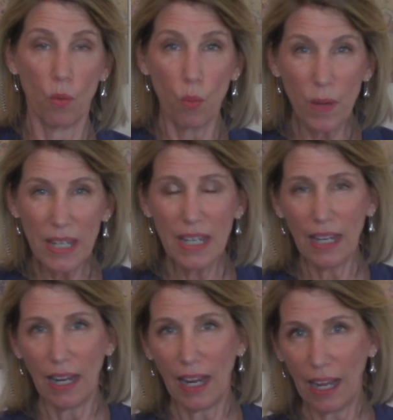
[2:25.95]
we
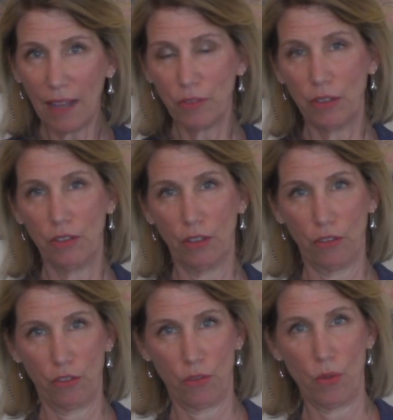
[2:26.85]
have to
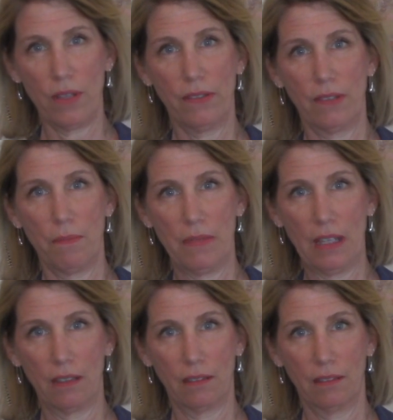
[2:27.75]
destroy
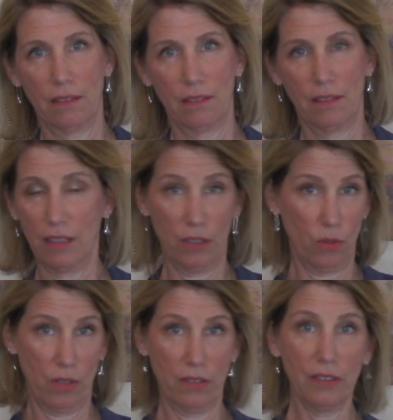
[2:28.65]
something in
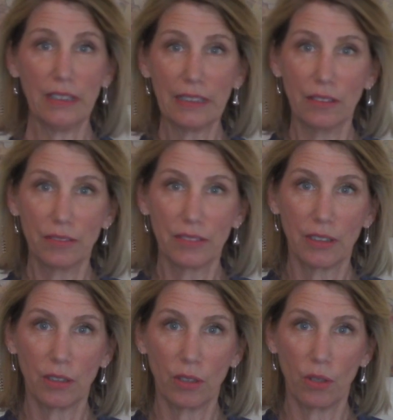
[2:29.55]
order to live.
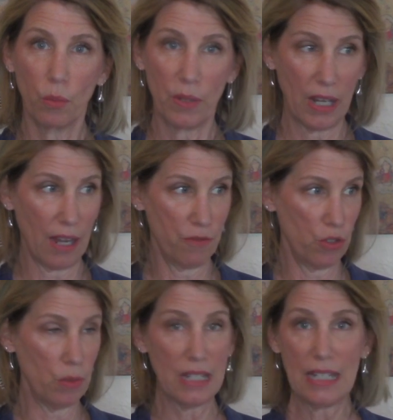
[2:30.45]
We have
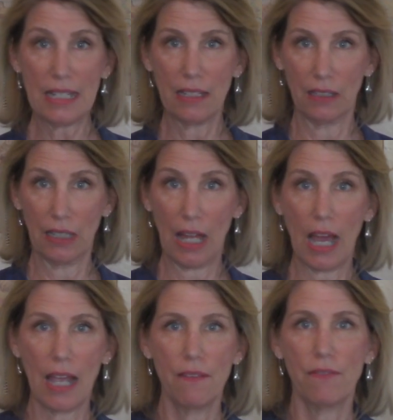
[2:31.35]
to eat
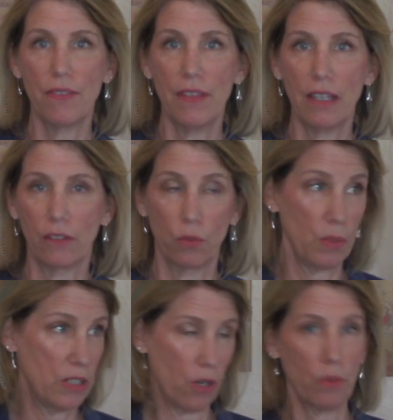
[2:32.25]
live things.
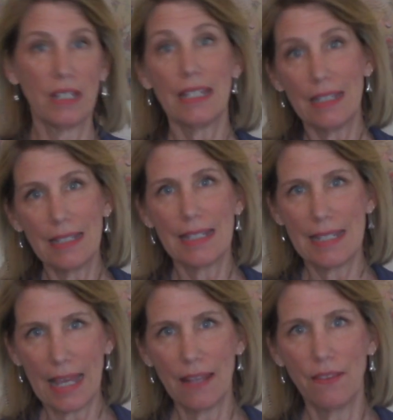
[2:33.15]
We don't eat
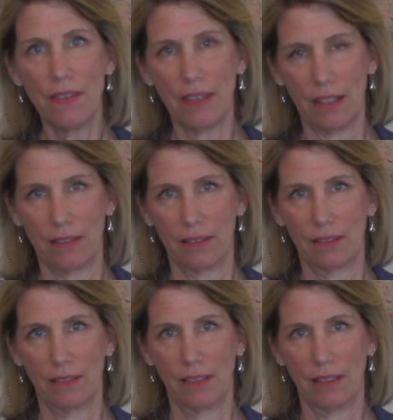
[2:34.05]
dead things.